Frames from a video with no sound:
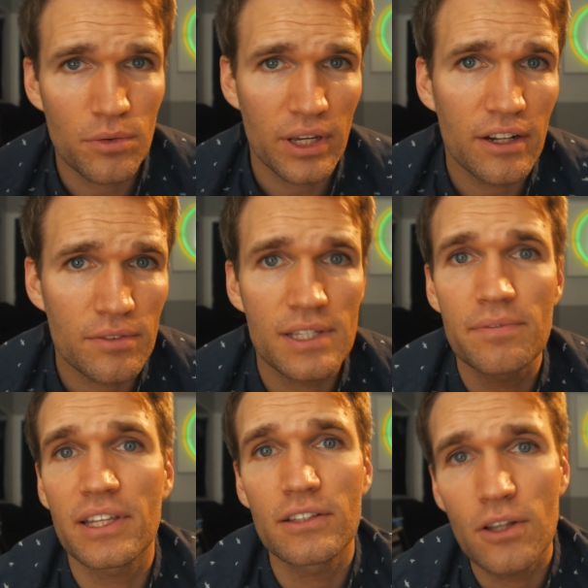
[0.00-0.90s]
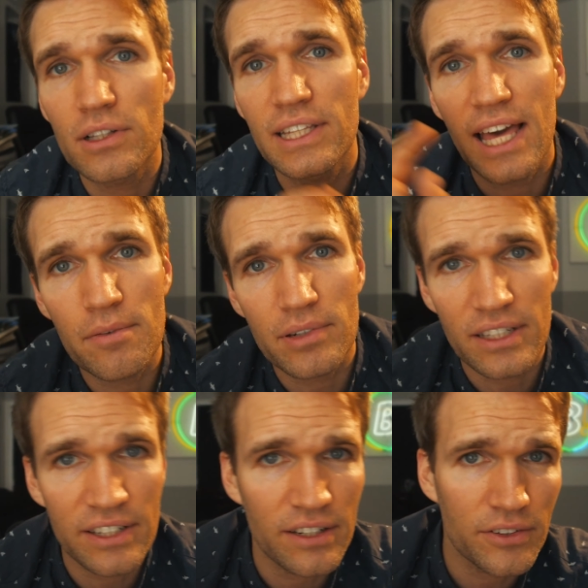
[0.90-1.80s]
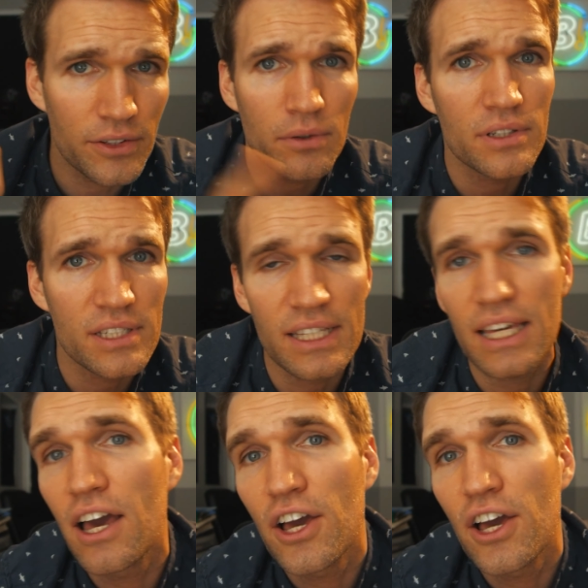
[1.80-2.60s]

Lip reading: hear of something locally happening near your city,